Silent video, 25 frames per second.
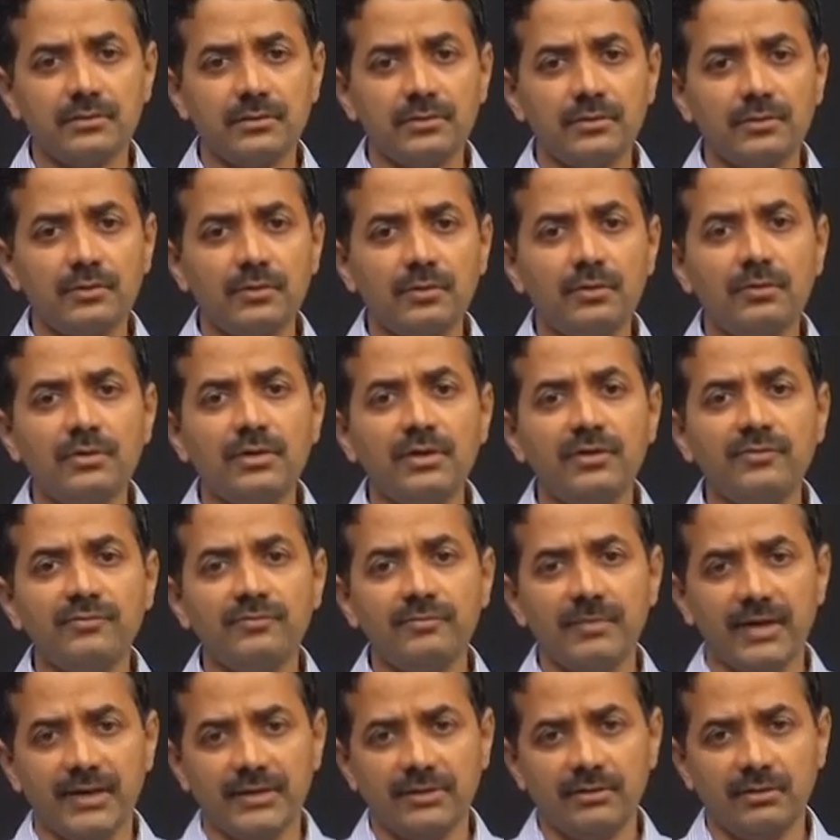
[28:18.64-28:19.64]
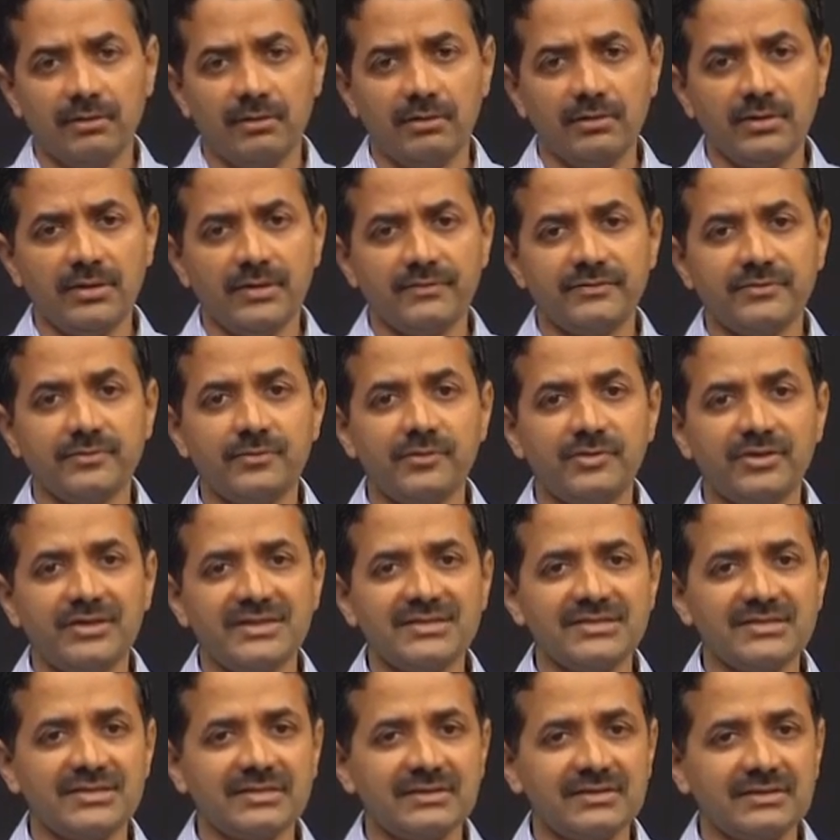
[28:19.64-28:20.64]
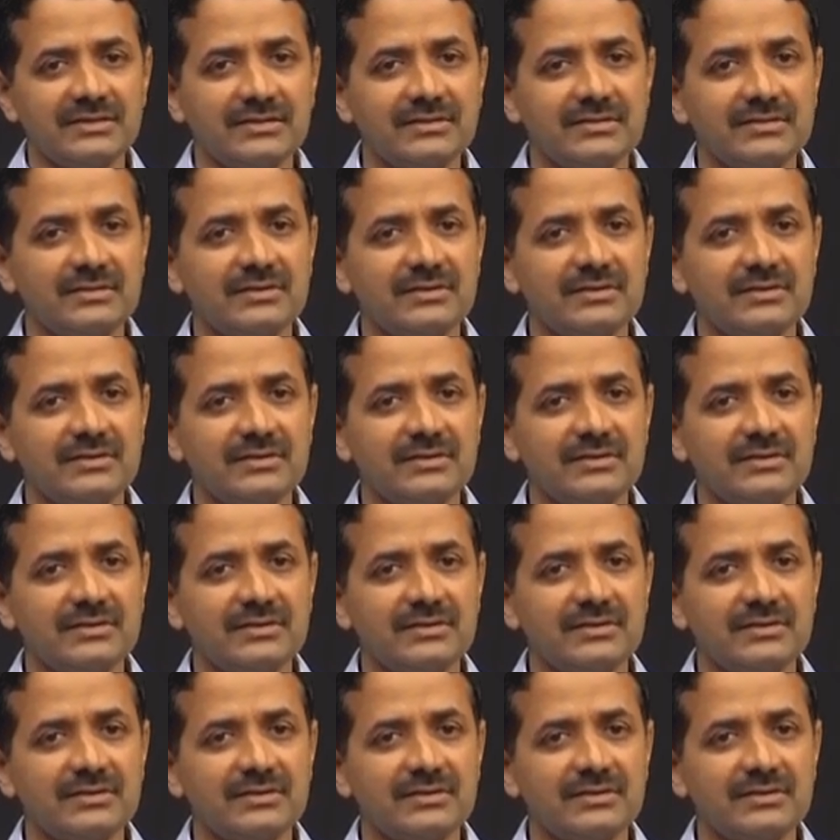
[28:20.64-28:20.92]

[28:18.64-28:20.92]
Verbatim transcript: load of mitochondria with mutation